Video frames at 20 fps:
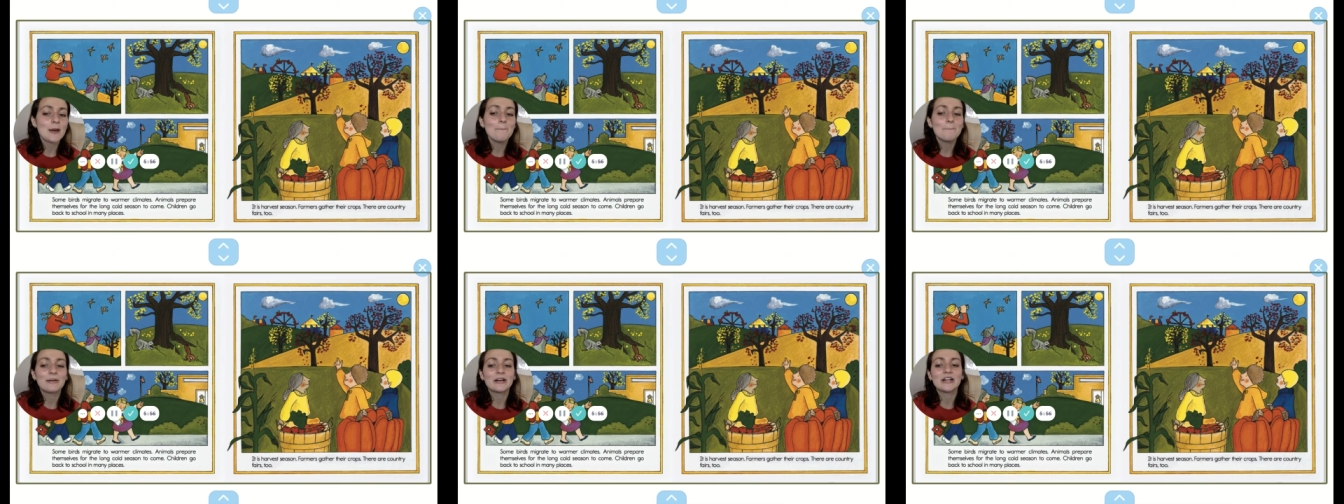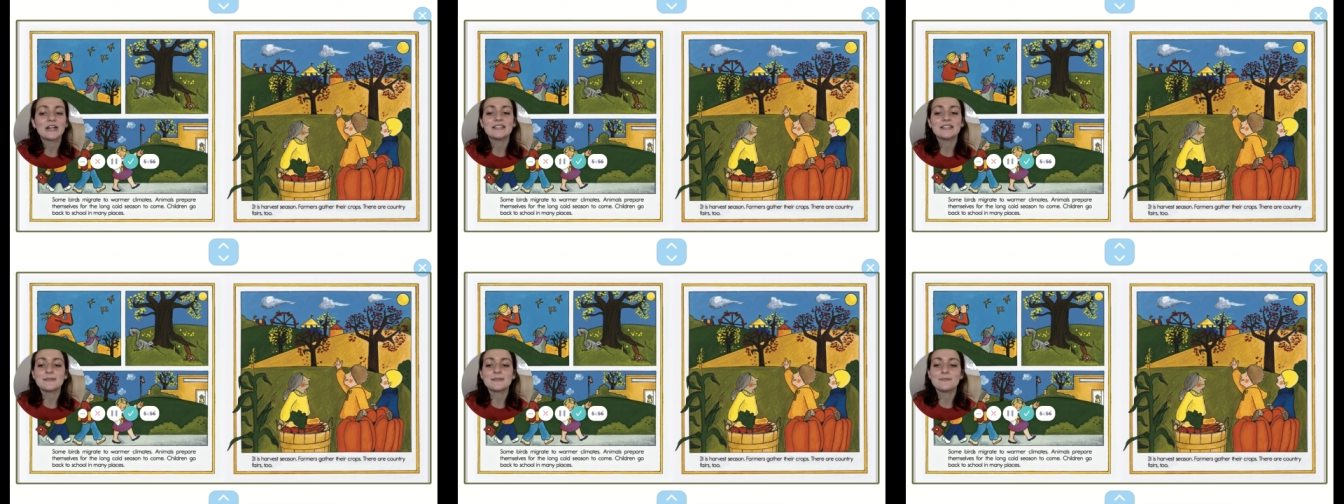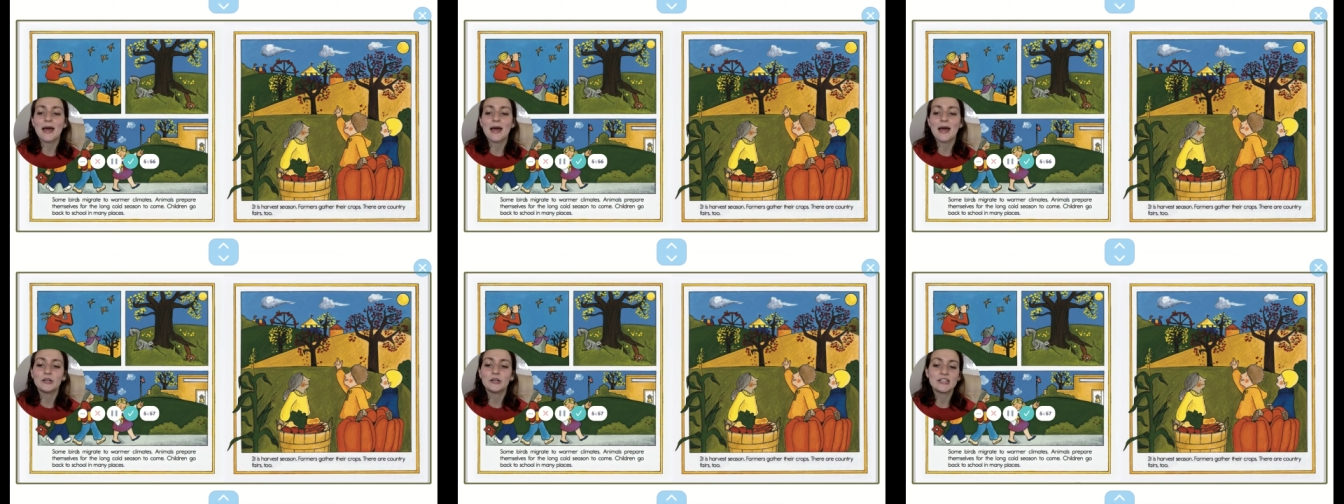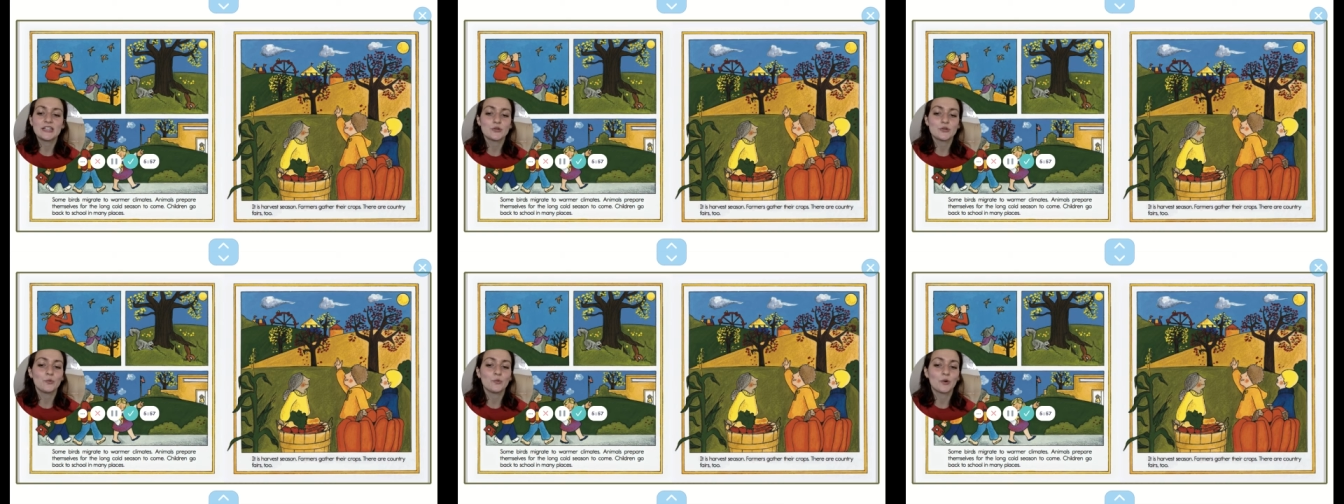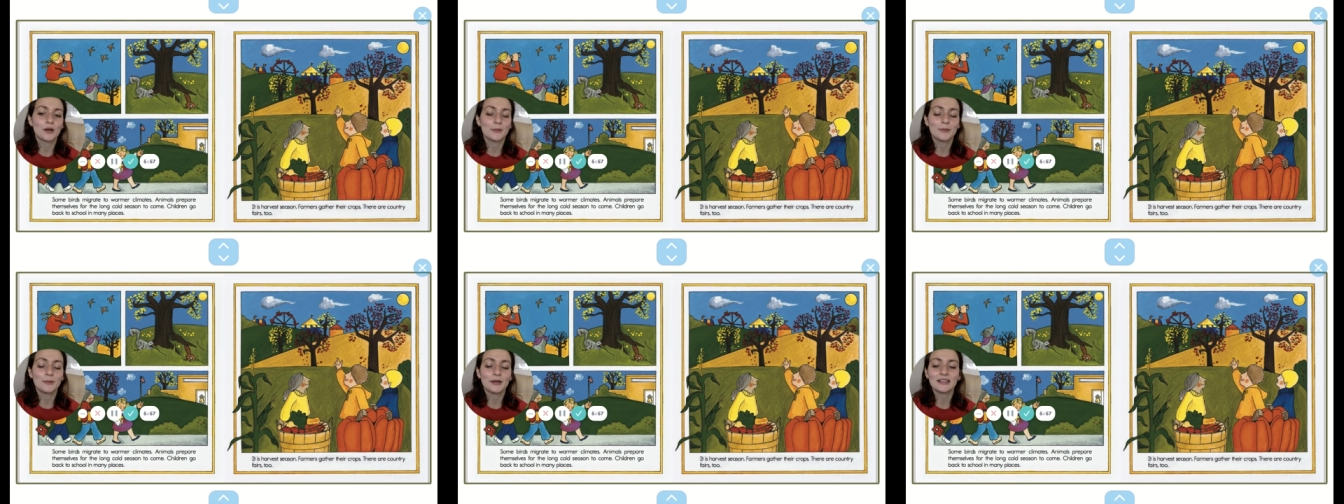Some birds migrate
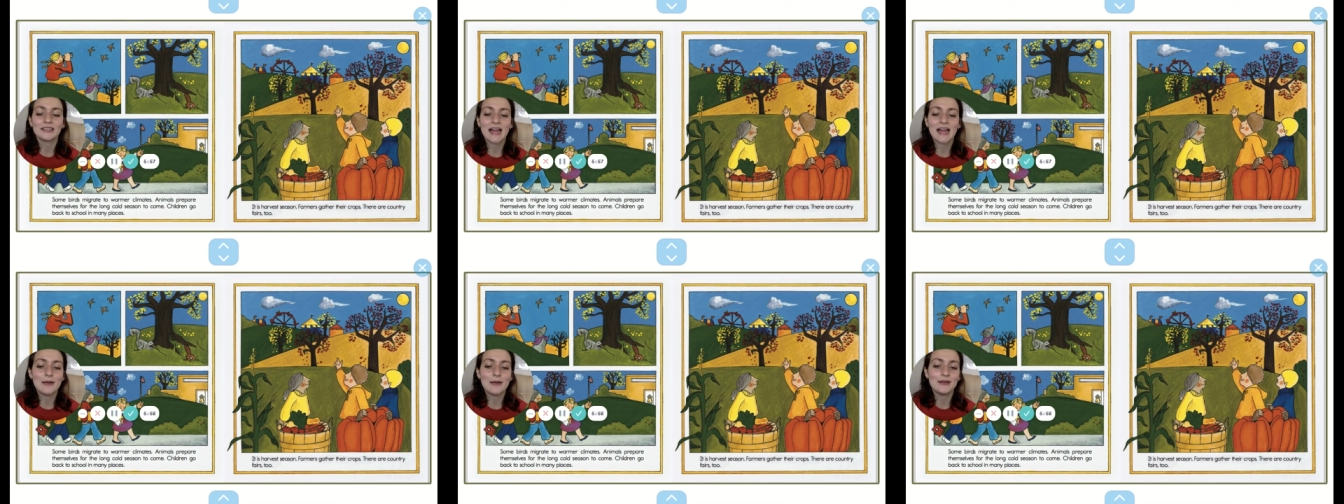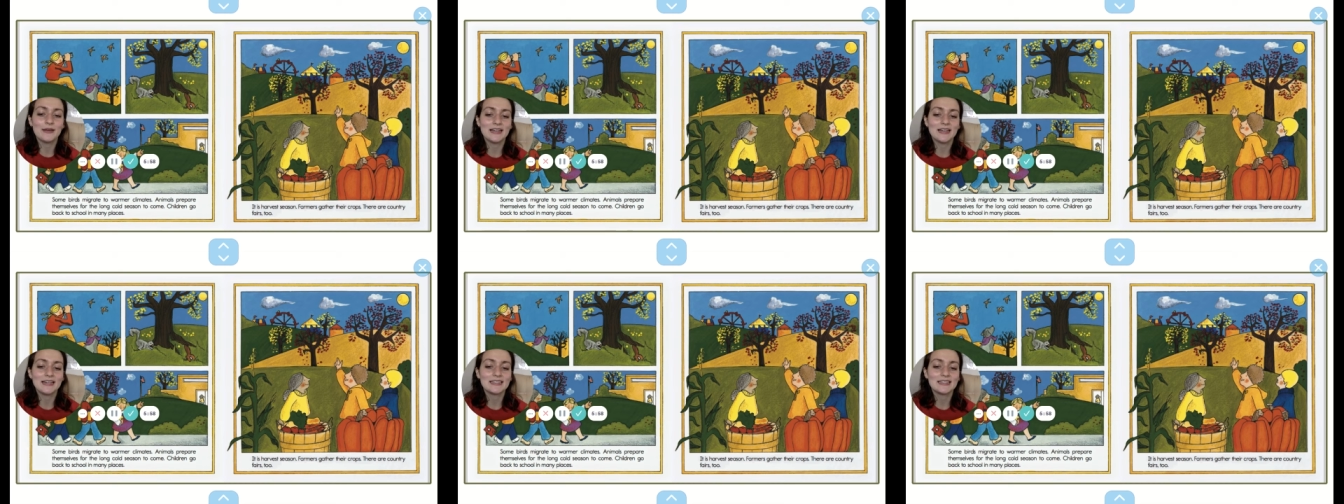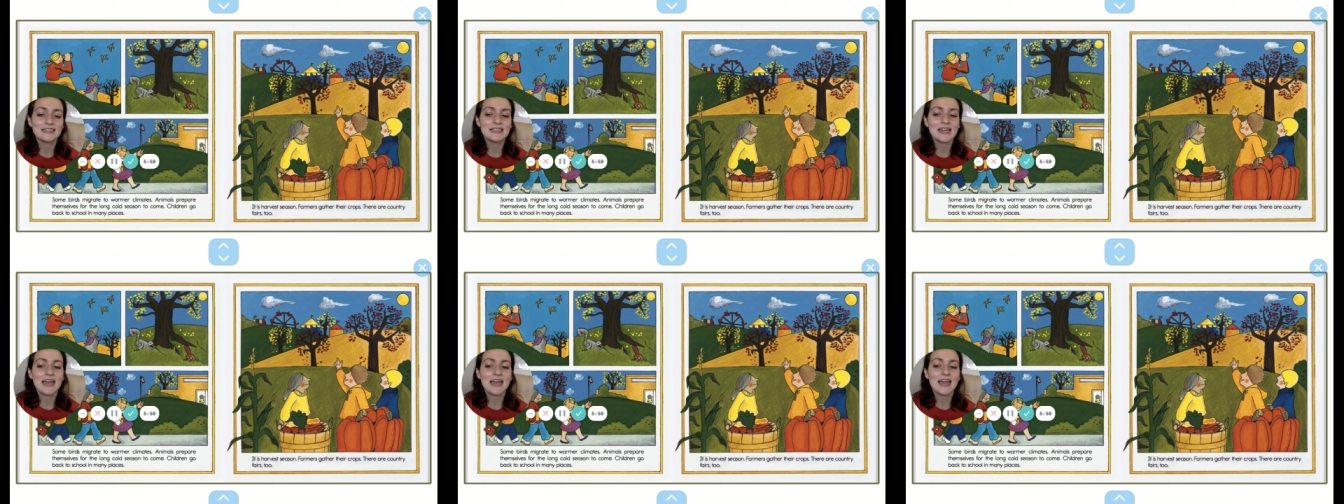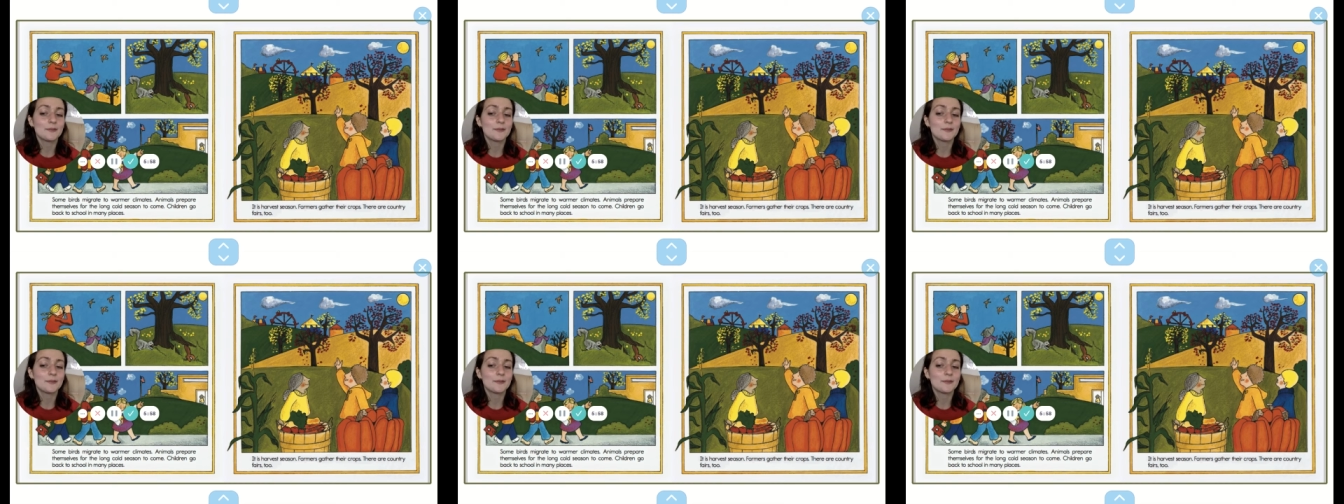to warmer climates.